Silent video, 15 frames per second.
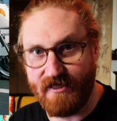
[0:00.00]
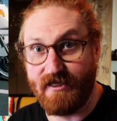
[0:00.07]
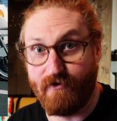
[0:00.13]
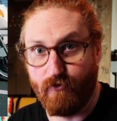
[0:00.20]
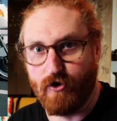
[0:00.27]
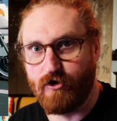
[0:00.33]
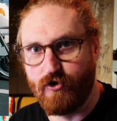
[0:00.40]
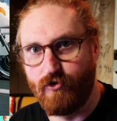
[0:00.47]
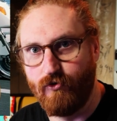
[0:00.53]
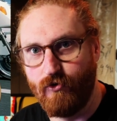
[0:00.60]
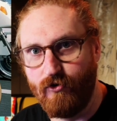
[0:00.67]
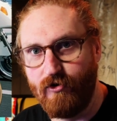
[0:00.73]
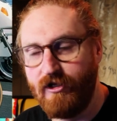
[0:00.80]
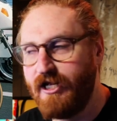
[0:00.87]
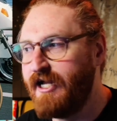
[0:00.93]
they were
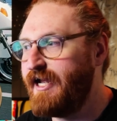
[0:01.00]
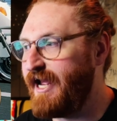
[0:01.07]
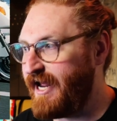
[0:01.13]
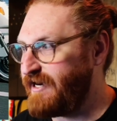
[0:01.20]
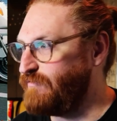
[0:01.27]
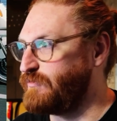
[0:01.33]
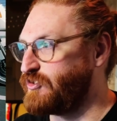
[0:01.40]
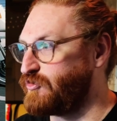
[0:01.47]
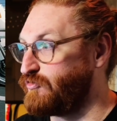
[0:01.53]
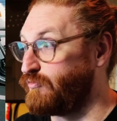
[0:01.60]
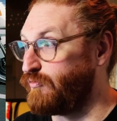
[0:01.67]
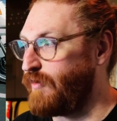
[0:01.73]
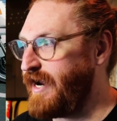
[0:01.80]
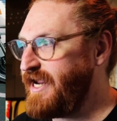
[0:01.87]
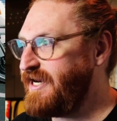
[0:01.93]
cool and it was
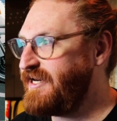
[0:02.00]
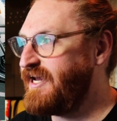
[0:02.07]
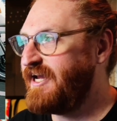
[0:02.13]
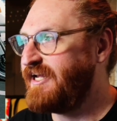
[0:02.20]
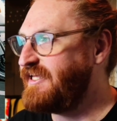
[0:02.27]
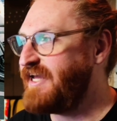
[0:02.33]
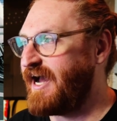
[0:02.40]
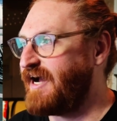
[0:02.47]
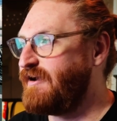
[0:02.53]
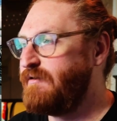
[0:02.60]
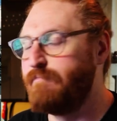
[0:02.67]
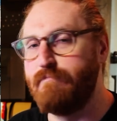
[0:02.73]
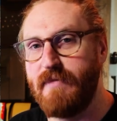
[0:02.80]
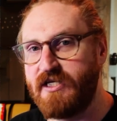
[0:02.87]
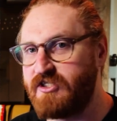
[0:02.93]
great? Yeah,
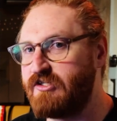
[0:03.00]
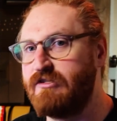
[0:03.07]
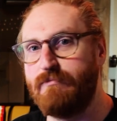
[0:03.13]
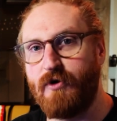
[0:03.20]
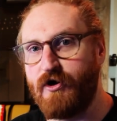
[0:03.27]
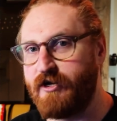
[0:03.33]
missed the mark